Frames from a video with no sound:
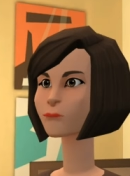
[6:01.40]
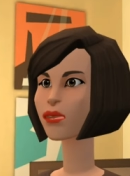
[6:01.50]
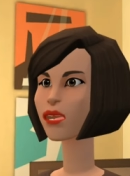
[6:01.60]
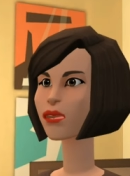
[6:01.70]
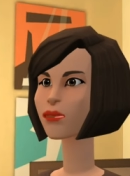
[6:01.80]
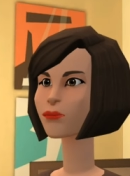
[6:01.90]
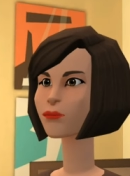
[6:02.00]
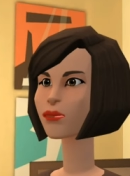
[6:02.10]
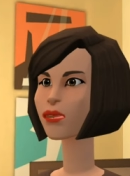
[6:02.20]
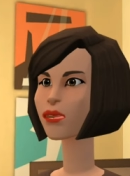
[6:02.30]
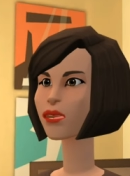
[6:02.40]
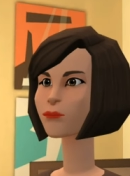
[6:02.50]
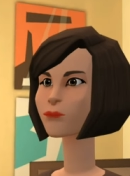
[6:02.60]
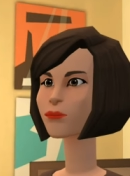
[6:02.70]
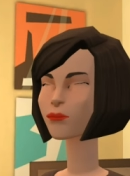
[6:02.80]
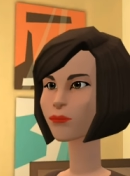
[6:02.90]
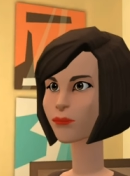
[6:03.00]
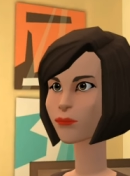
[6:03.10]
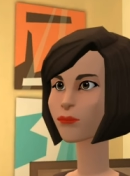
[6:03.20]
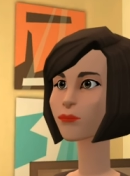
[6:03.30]
Yes, I am.
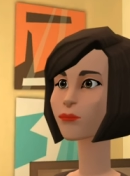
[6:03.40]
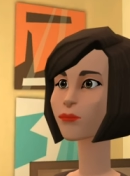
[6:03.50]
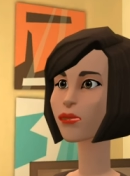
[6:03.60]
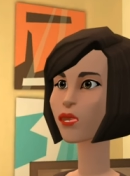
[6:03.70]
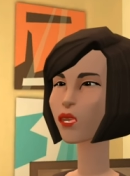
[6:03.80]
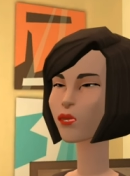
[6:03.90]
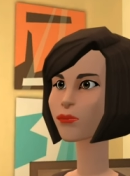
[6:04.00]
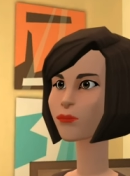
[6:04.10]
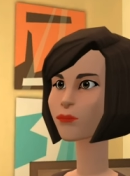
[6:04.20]
Nurse,